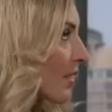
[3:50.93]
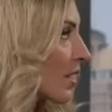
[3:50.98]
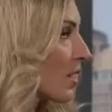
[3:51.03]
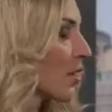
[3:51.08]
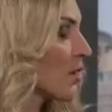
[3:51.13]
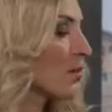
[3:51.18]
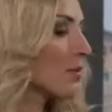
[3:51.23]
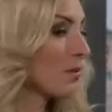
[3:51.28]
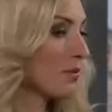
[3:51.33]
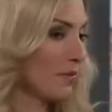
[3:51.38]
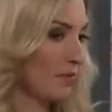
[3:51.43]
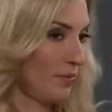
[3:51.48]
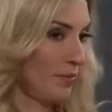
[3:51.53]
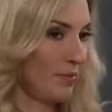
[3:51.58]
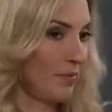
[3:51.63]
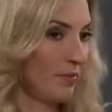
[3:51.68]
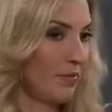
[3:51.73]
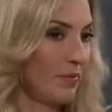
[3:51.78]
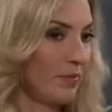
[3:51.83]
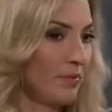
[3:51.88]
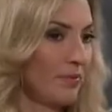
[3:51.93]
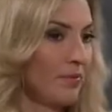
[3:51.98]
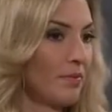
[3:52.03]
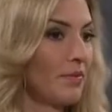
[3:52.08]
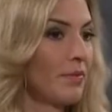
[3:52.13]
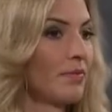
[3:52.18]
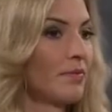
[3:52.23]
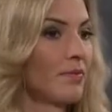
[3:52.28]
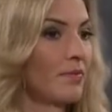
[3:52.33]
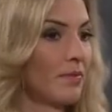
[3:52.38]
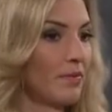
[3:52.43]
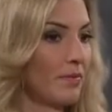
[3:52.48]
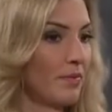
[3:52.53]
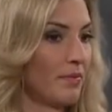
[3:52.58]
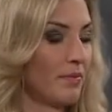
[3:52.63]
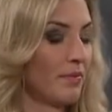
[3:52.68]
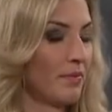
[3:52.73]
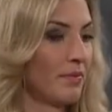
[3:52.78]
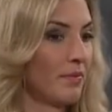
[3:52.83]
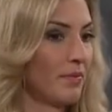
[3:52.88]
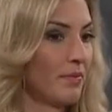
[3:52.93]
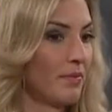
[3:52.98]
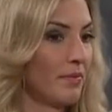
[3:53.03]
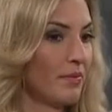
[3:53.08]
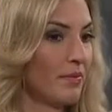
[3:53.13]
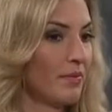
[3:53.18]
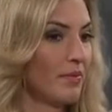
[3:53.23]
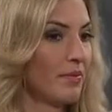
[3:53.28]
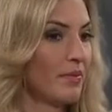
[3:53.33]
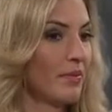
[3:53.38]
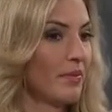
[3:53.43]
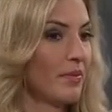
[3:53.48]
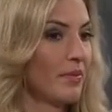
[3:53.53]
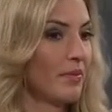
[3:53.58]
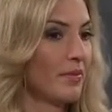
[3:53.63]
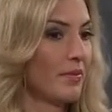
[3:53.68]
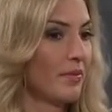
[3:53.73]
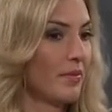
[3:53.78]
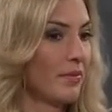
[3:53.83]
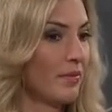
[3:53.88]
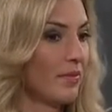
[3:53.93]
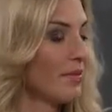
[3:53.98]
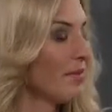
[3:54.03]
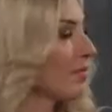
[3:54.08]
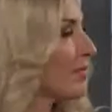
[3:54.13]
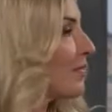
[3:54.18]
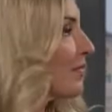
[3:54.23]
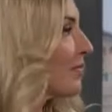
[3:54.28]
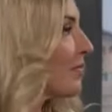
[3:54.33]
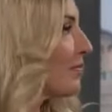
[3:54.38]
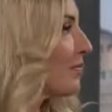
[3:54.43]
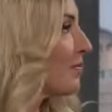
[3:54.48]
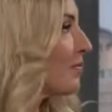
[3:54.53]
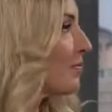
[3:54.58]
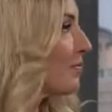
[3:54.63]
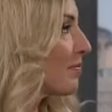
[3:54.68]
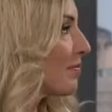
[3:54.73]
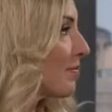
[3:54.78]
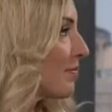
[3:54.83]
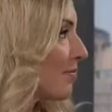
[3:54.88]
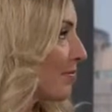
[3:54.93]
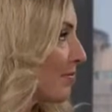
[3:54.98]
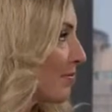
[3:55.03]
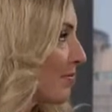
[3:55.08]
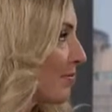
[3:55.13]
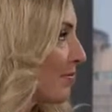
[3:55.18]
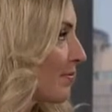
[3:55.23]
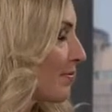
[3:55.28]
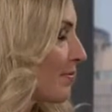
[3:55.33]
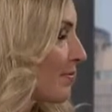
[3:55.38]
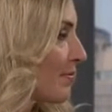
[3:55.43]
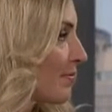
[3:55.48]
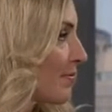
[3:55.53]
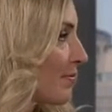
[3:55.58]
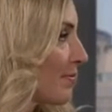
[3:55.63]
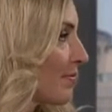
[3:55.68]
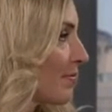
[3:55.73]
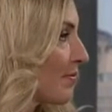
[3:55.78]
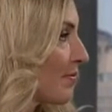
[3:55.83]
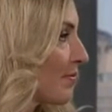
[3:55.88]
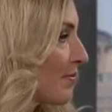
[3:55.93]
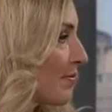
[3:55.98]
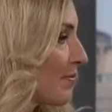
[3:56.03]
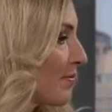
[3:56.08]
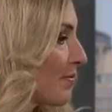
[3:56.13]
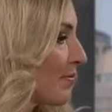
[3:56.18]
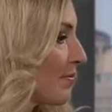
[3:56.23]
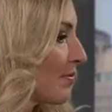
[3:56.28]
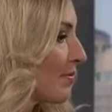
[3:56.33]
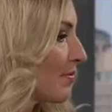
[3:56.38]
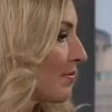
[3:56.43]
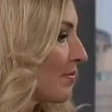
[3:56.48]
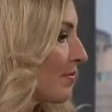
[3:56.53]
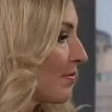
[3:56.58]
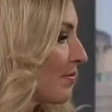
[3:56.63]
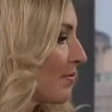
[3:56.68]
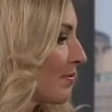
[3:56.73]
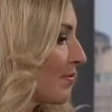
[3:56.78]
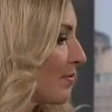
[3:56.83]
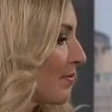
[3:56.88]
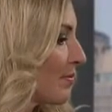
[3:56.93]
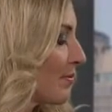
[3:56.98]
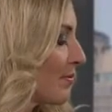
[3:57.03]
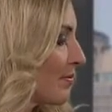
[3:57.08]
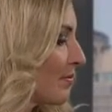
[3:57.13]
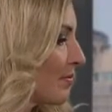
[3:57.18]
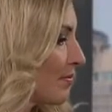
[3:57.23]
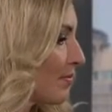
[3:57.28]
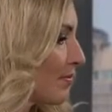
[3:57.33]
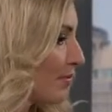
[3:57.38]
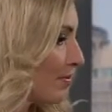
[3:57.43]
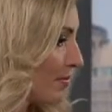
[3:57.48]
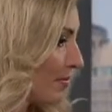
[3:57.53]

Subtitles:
[no speech]